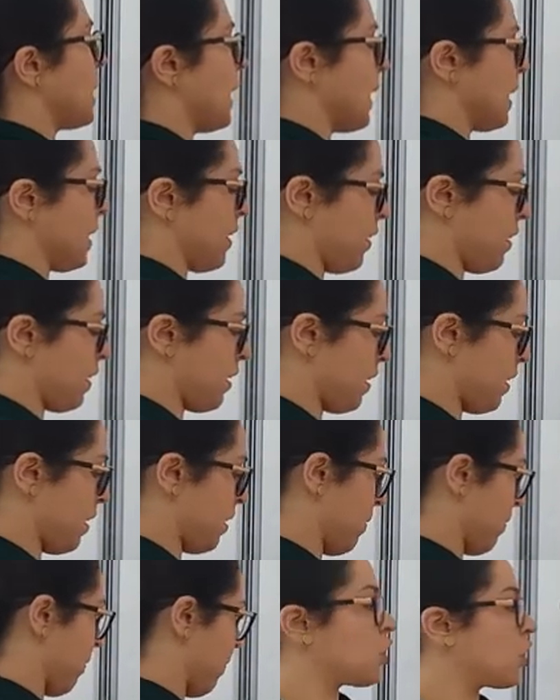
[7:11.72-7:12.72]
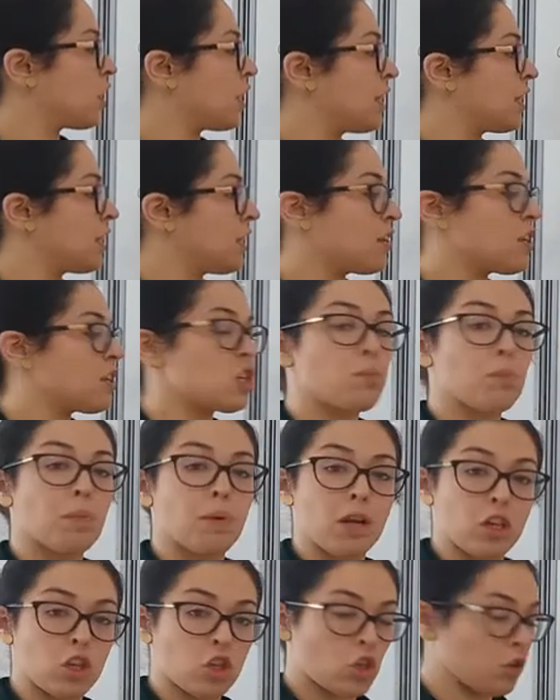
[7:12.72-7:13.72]
is, in this
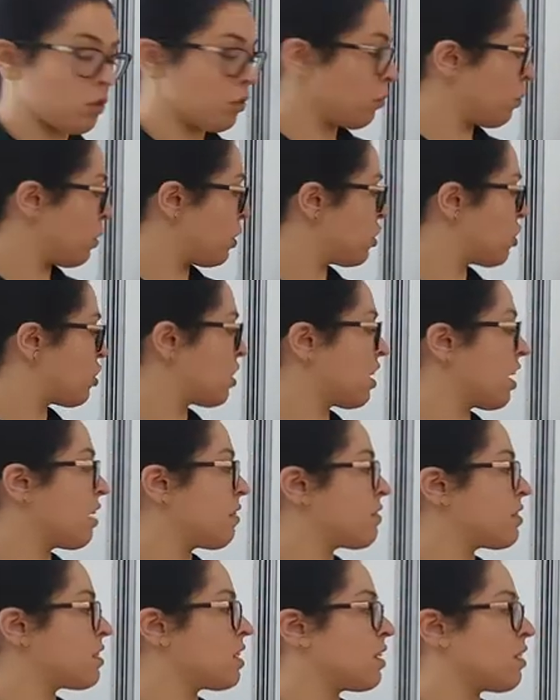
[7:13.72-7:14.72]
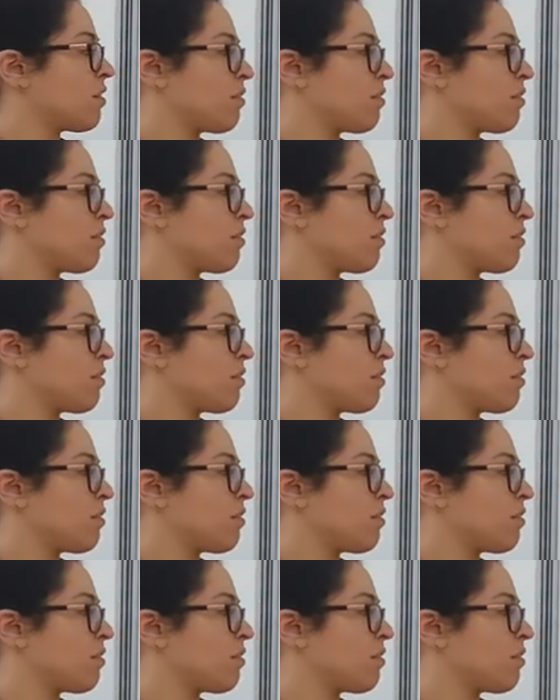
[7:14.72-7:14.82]
expression which gives the